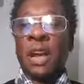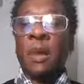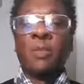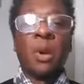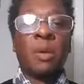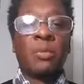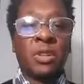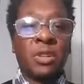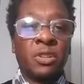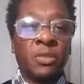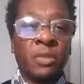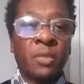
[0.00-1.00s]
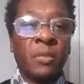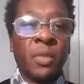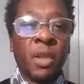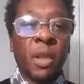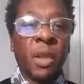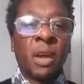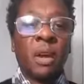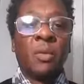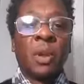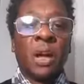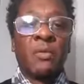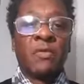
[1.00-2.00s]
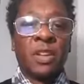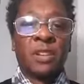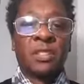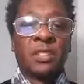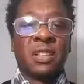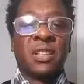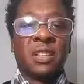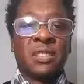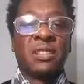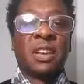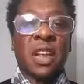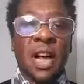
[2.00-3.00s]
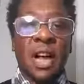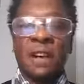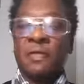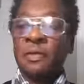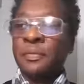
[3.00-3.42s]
I'll probably do it when I finish this live.